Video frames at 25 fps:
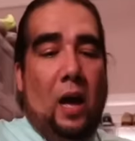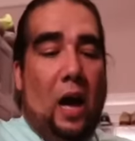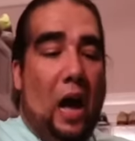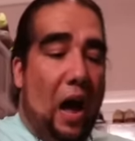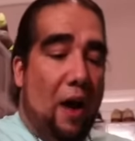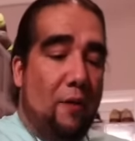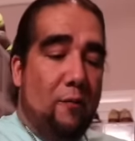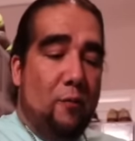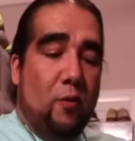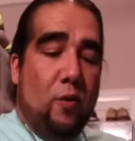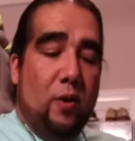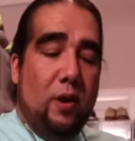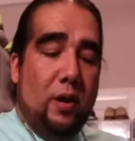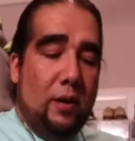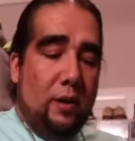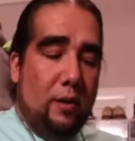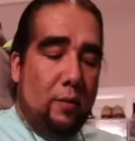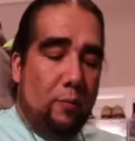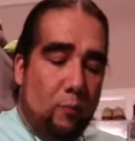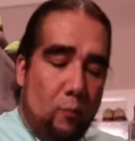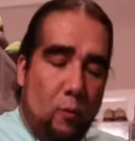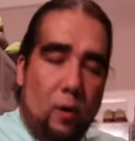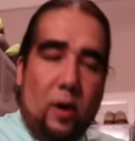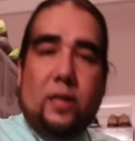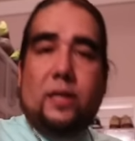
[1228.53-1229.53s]
I've wore it
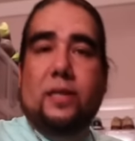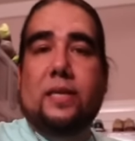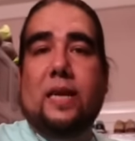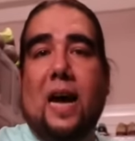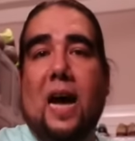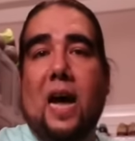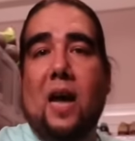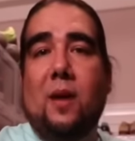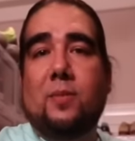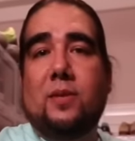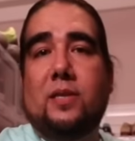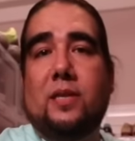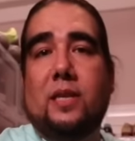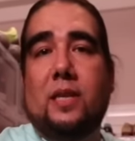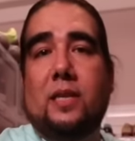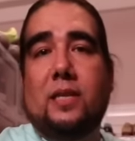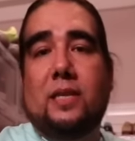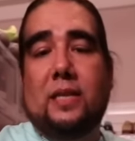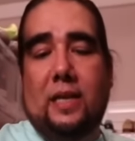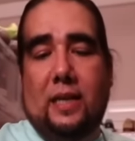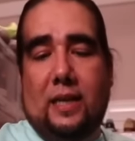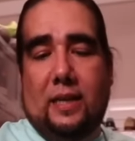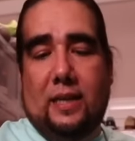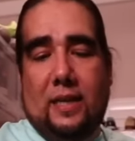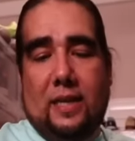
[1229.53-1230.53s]
one time since
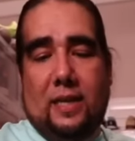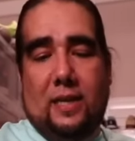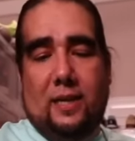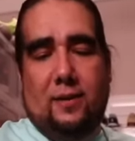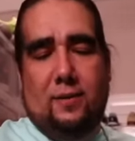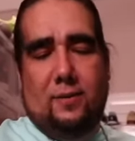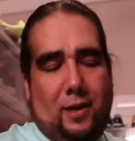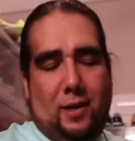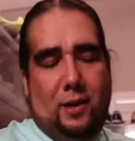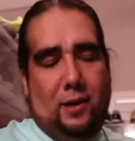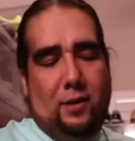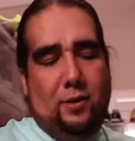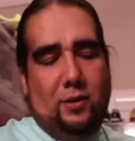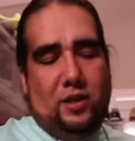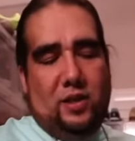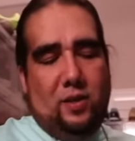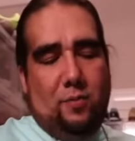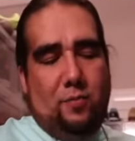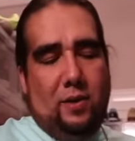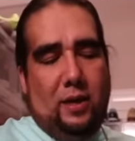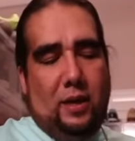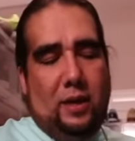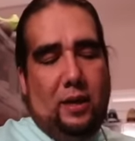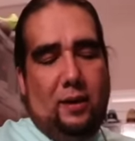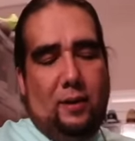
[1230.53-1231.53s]
he did. You know, to
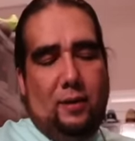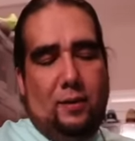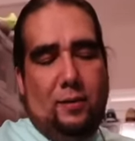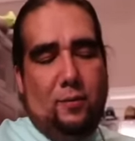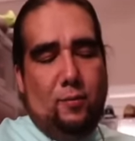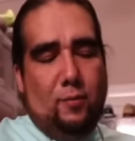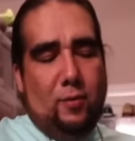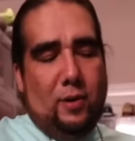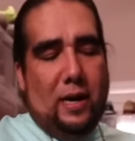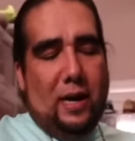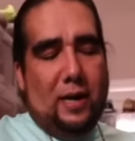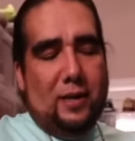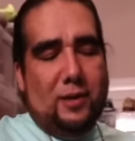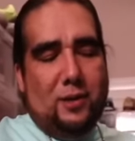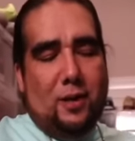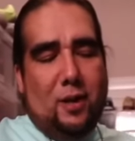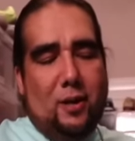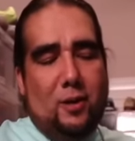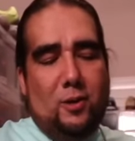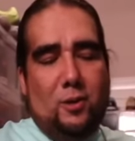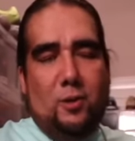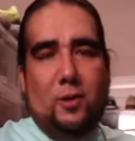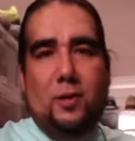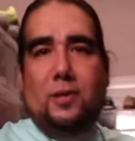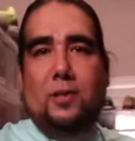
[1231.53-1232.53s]
me, when I saw
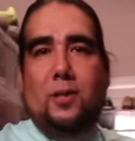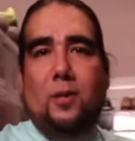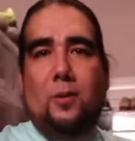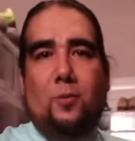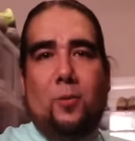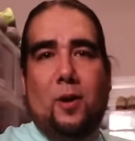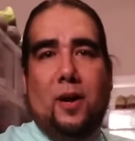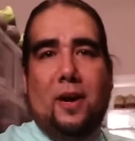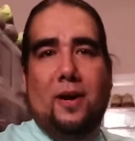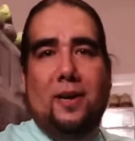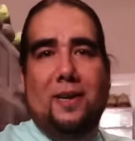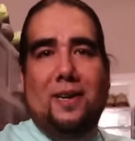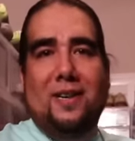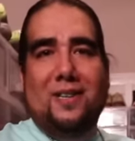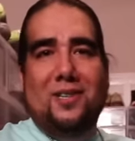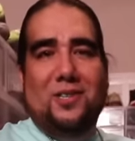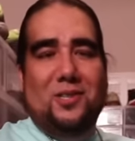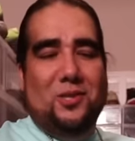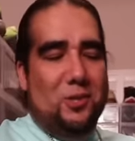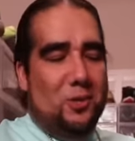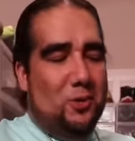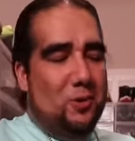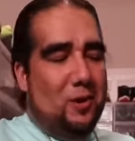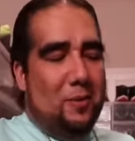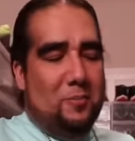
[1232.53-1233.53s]
Lewis wearing his
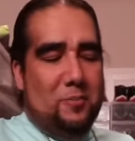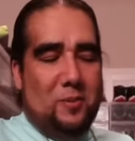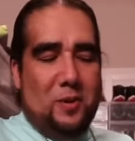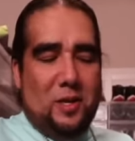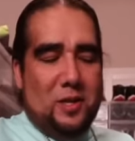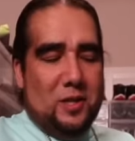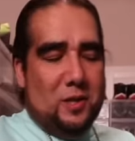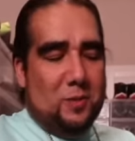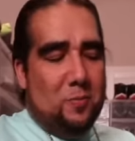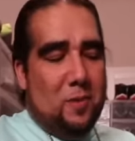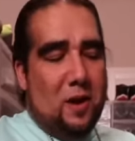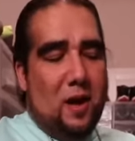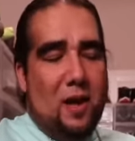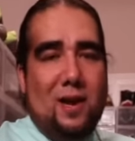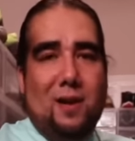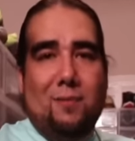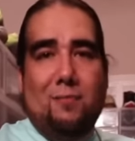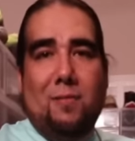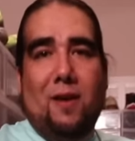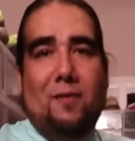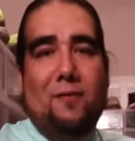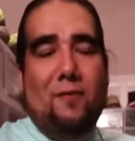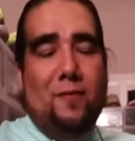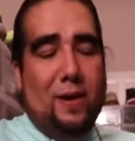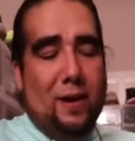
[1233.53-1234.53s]
shoe, I put a smile on
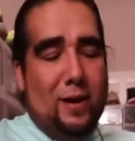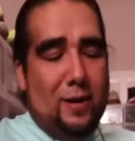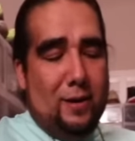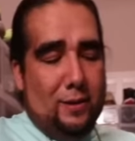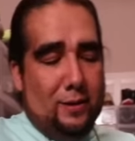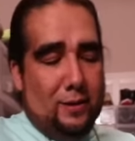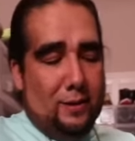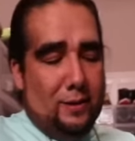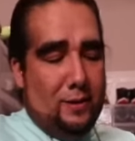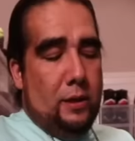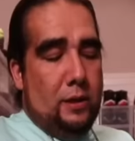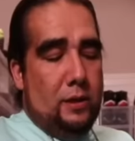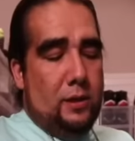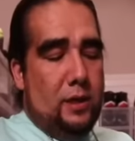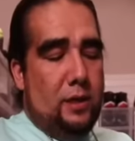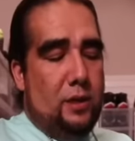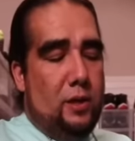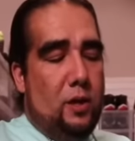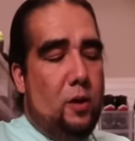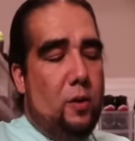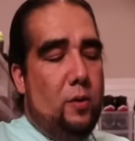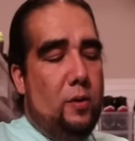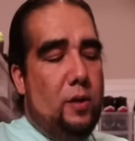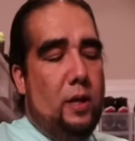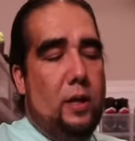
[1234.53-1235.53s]
my face to
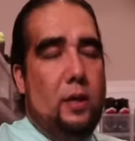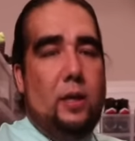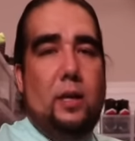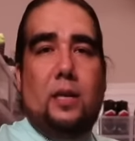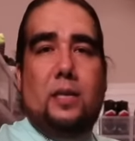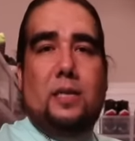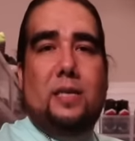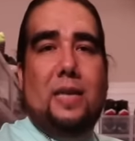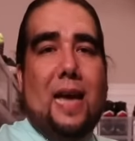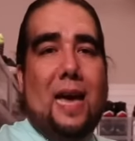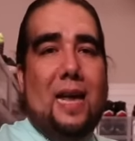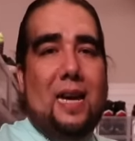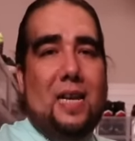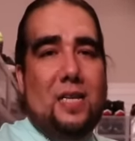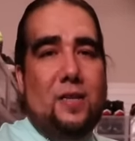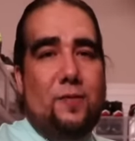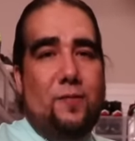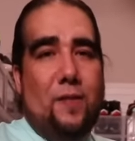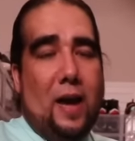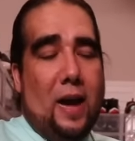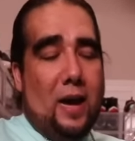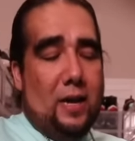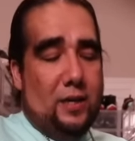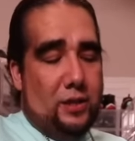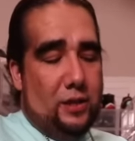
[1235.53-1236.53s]
know that the
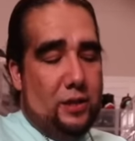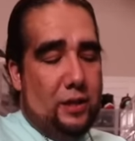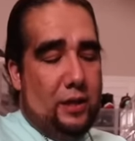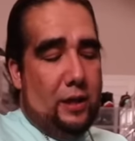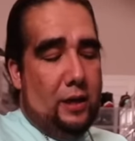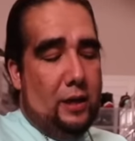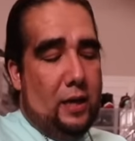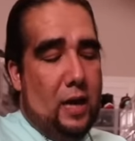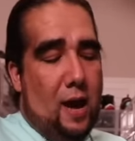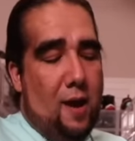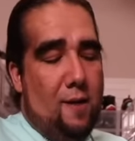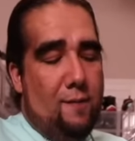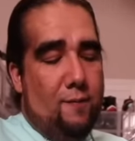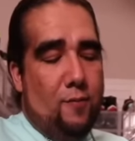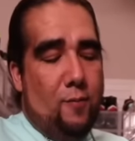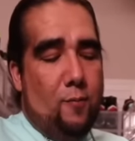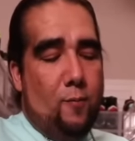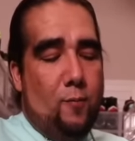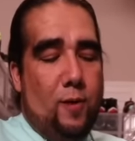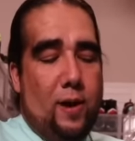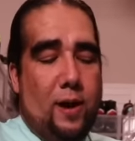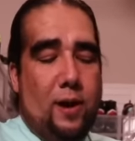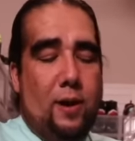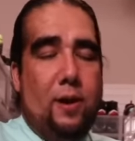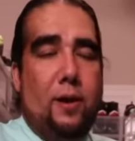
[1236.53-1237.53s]
satisfaction he got from
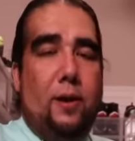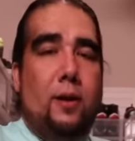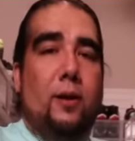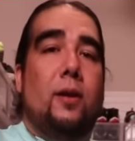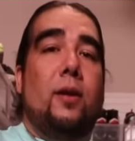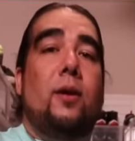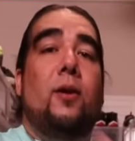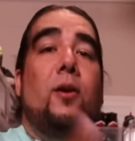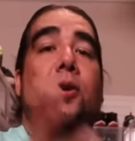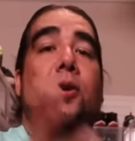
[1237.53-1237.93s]
wearing